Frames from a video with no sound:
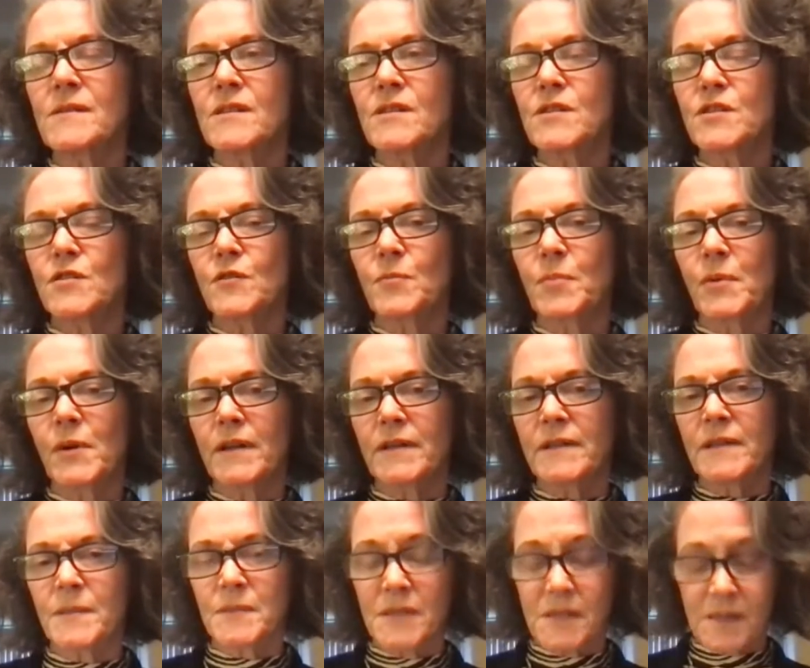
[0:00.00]
since you've
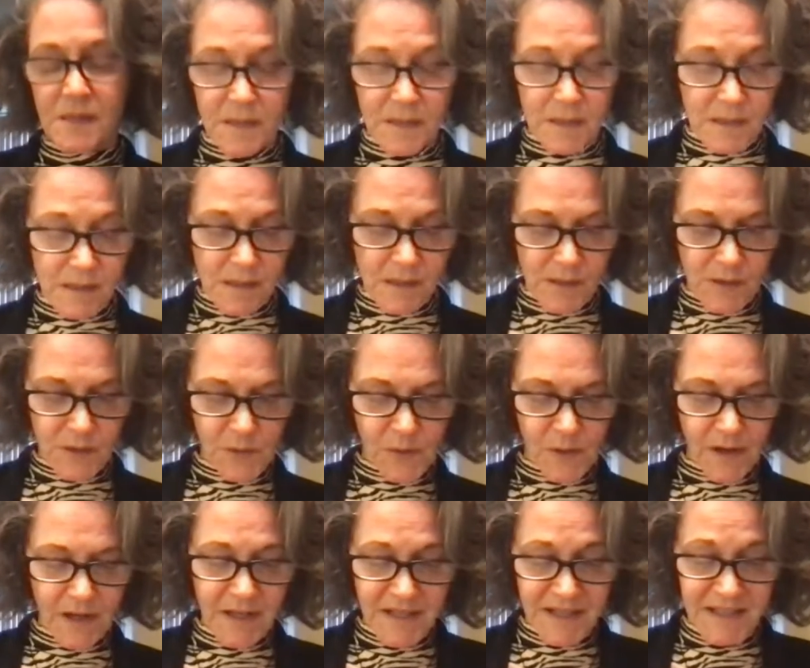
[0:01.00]
brought up diseases
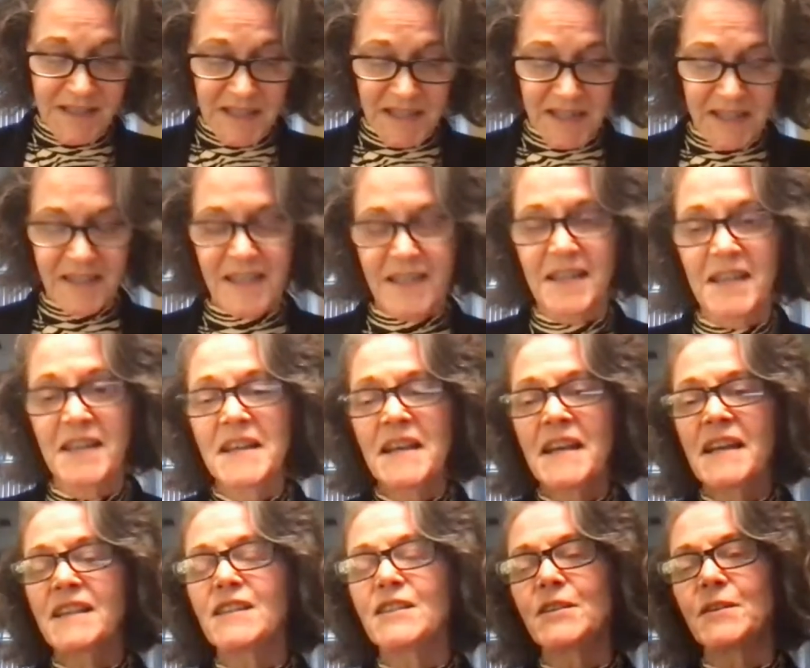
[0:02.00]
twice, I think,
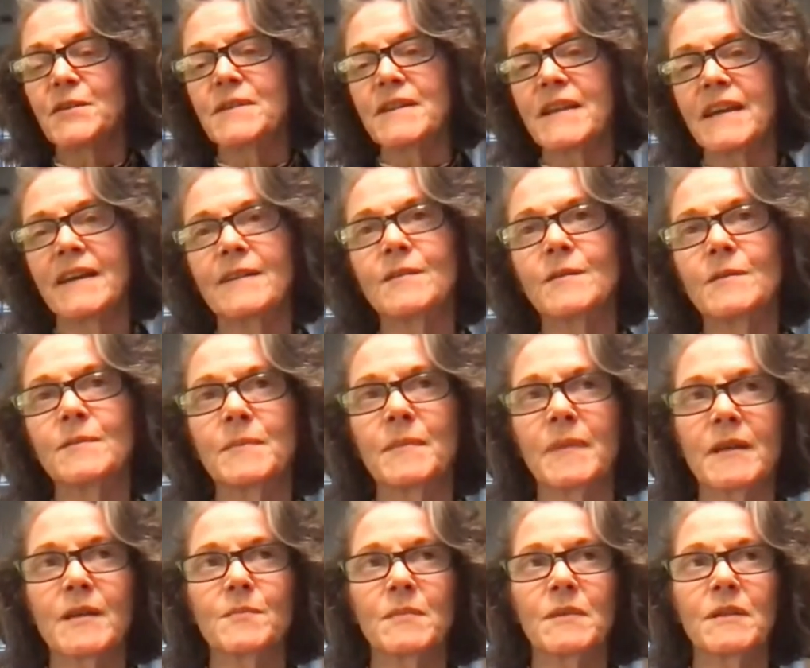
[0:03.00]
now
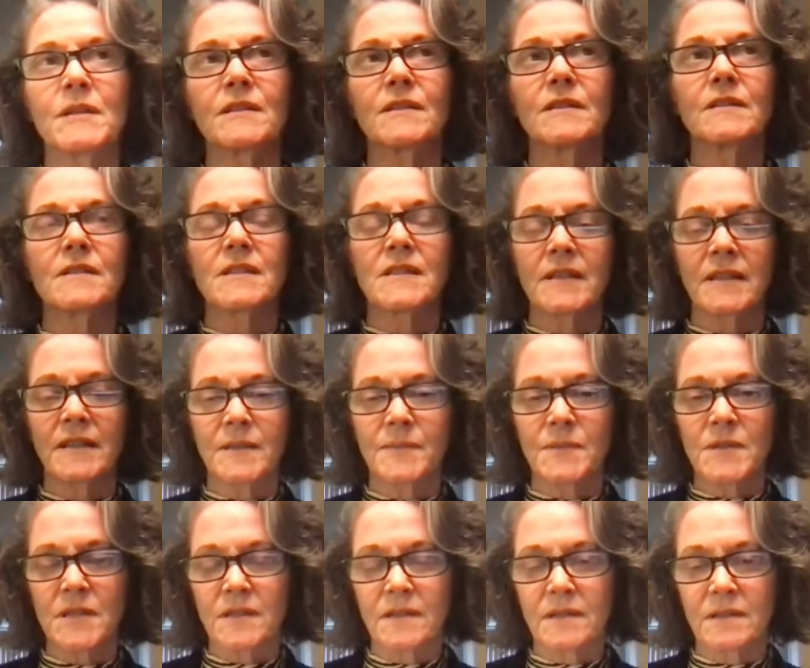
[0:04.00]
might be a good time
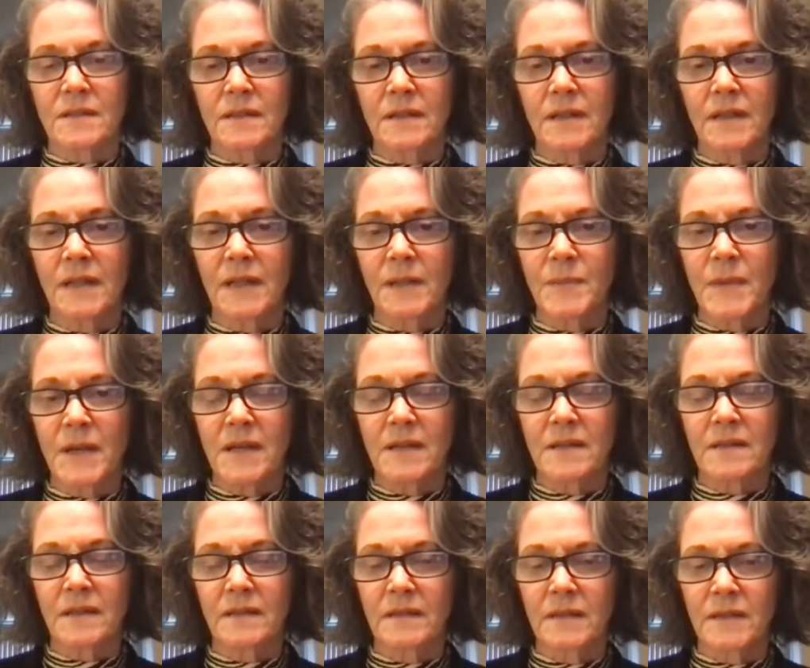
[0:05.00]
to
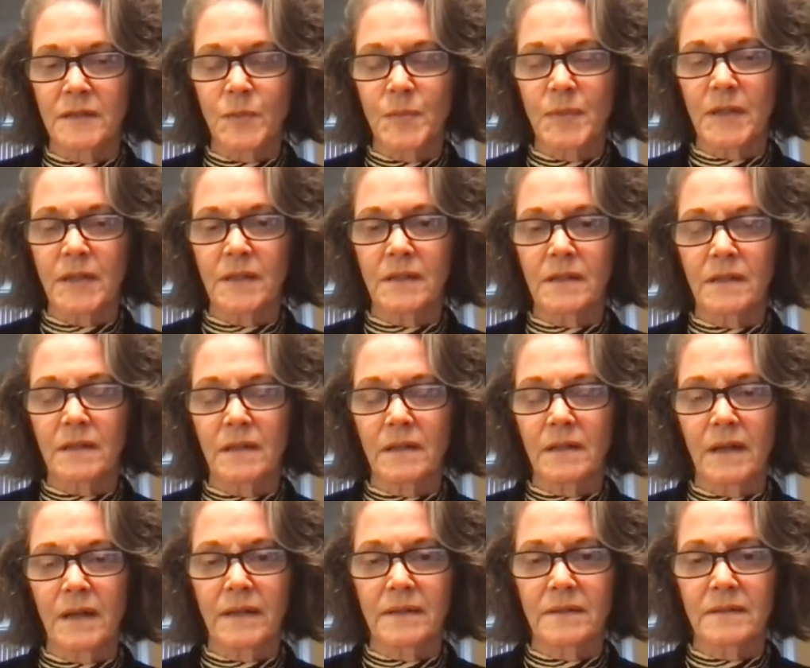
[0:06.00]
comment a little bit
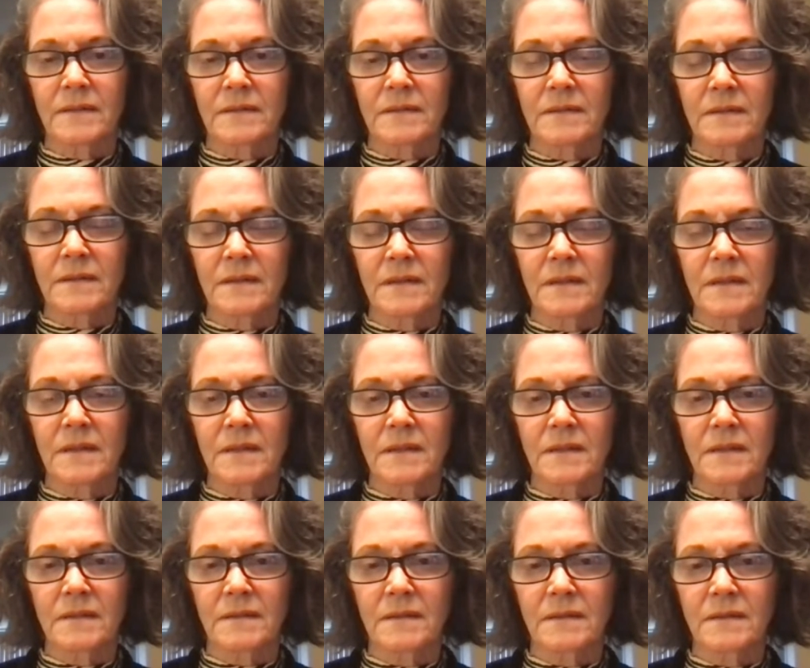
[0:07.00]
on
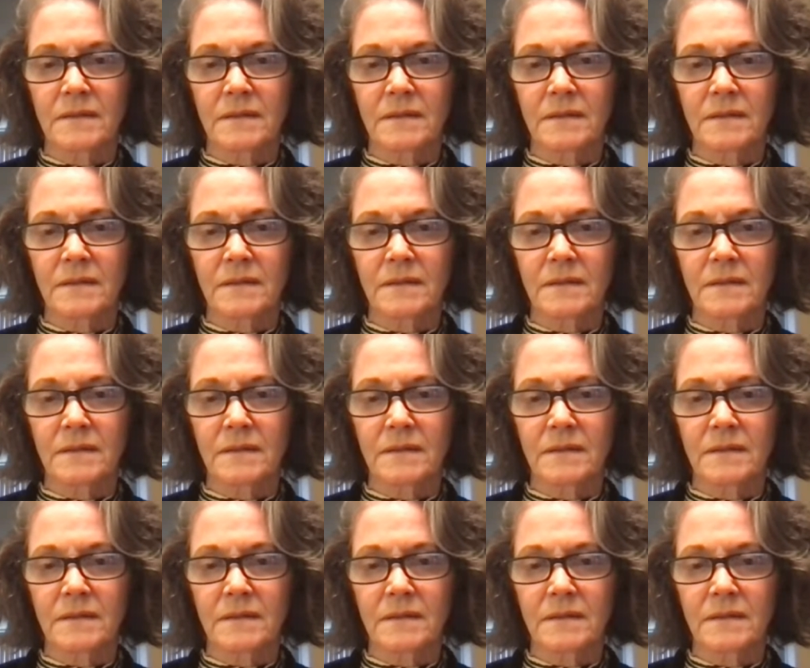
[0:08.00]
the